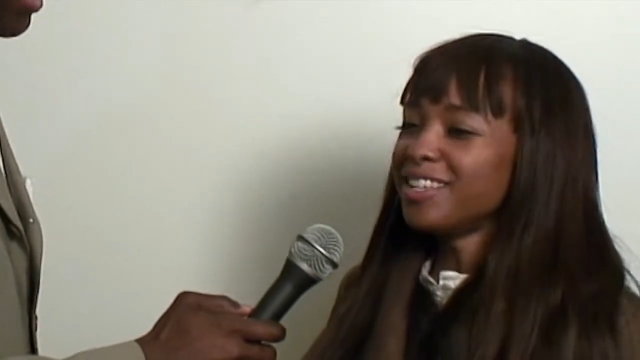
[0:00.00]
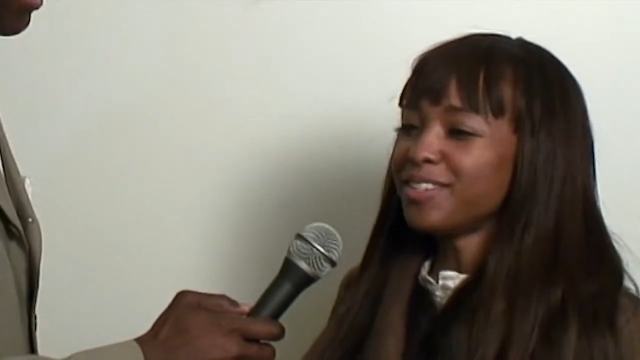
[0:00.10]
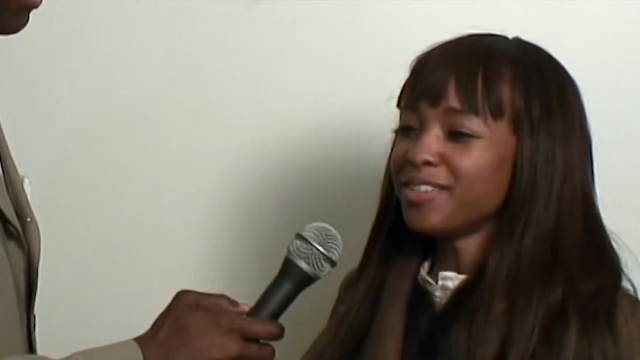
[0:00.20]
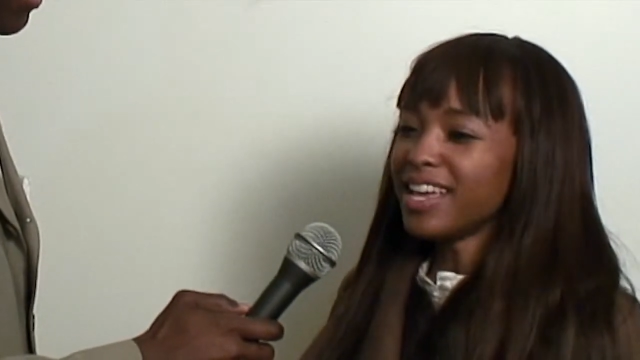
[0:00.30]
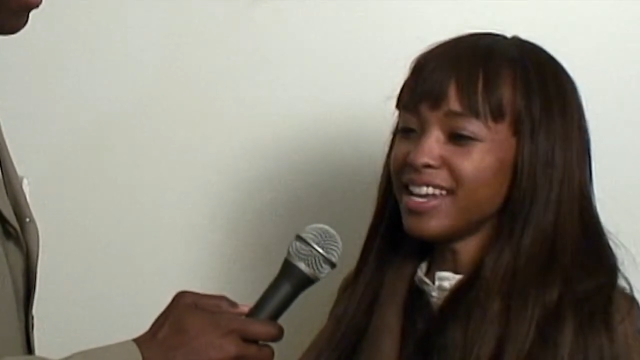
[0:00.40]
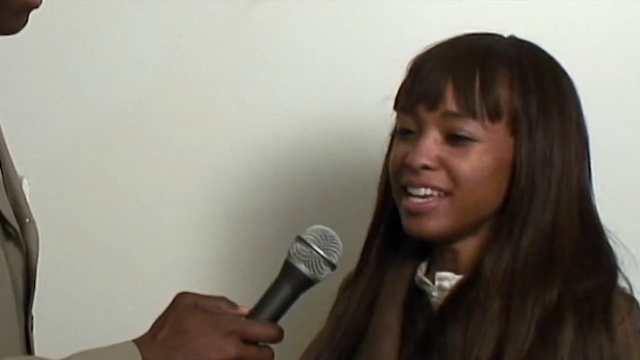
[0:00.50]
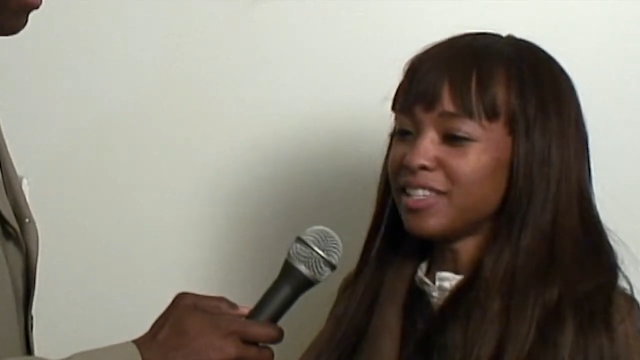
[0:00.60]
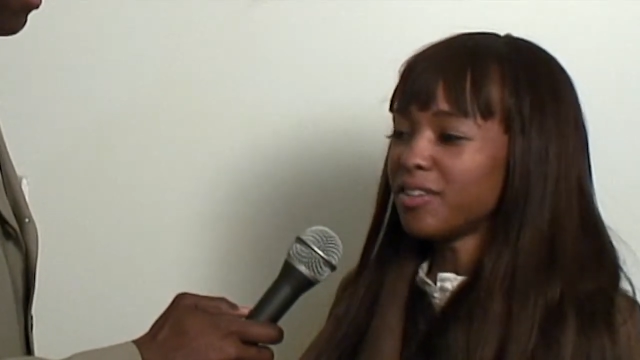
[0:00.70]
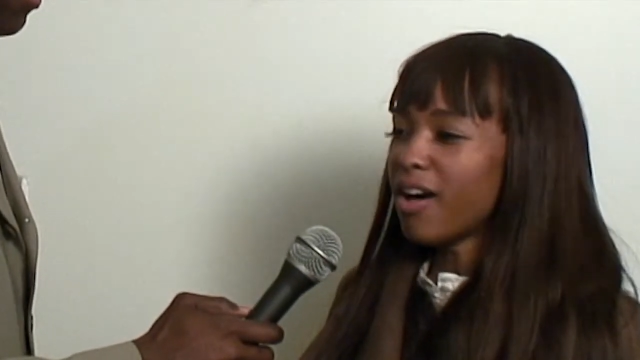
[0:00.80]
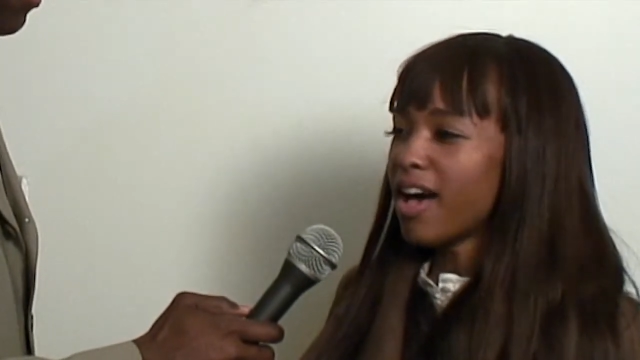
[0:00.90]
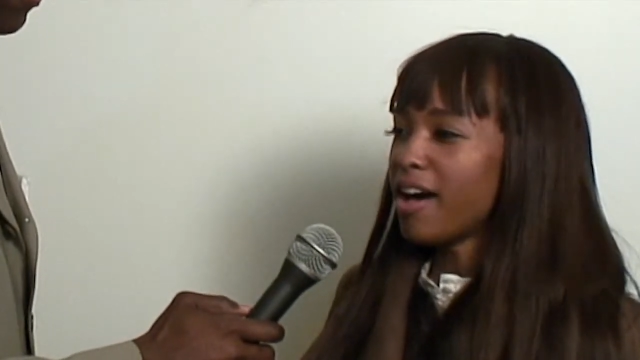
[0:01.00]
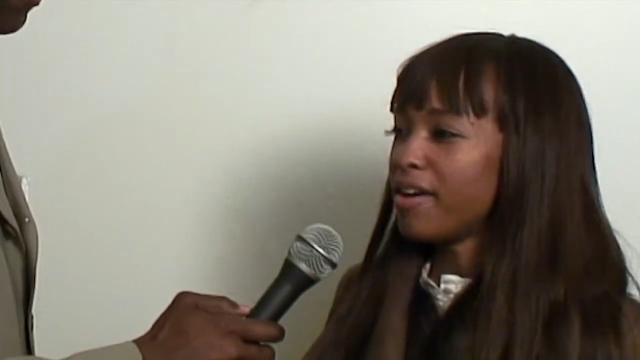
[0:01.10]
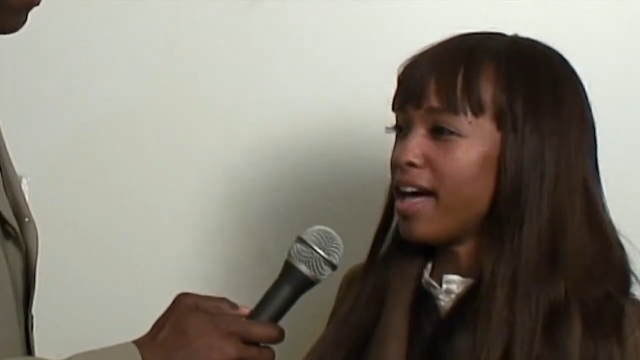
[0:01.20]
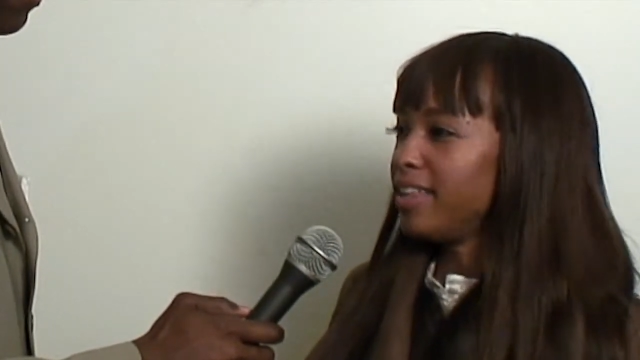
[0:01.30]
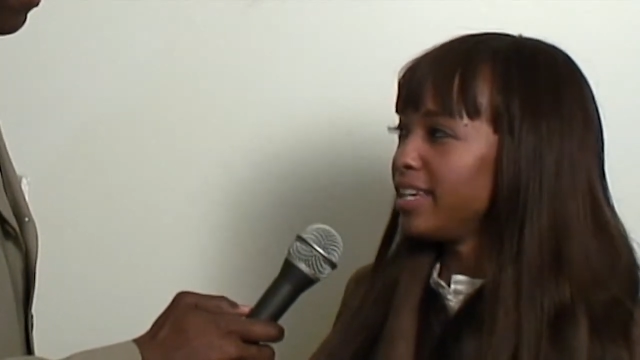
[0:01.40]
So then I saw how
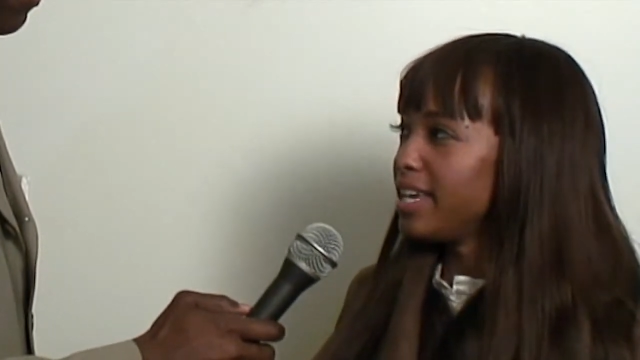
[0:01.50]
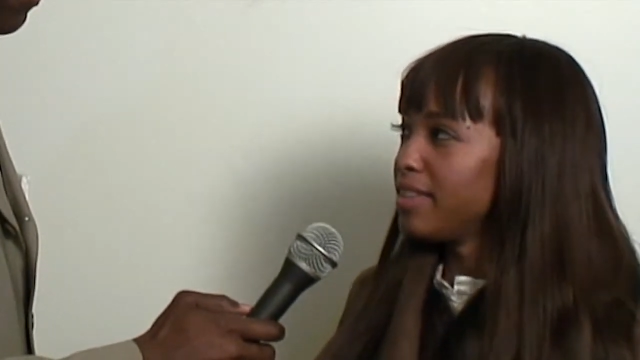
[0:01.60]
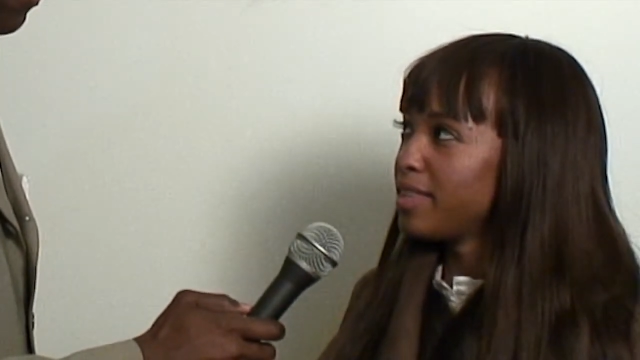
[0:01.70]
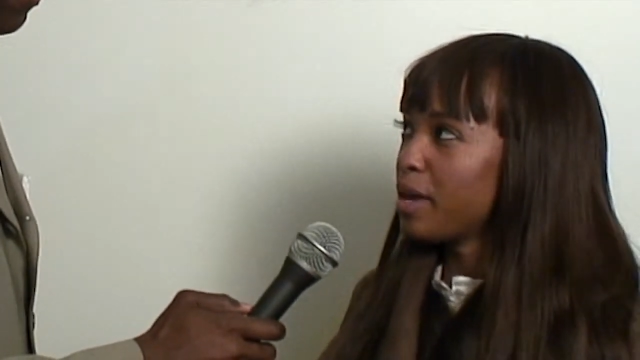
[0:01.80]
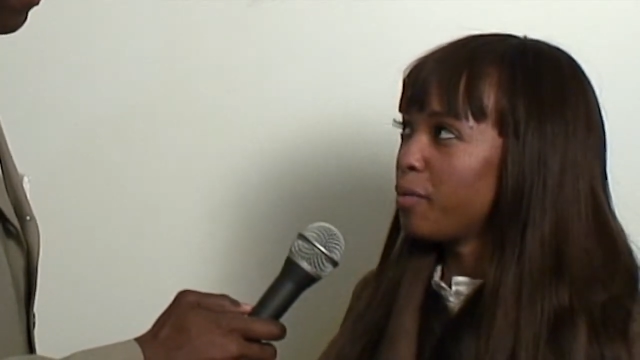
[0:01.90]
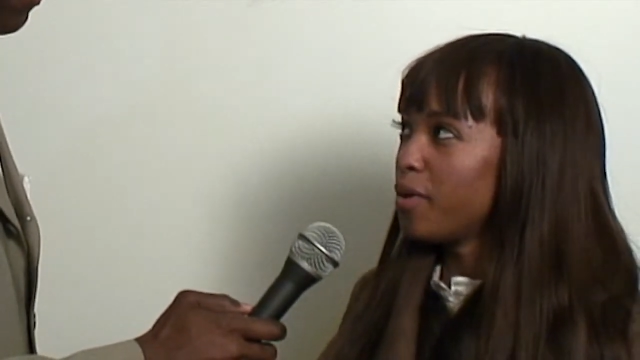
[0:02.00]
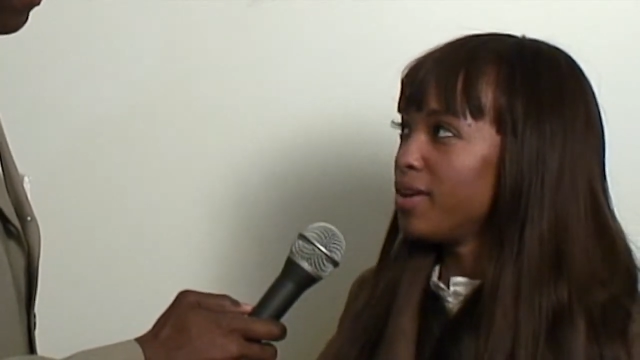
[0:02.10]
elegant they were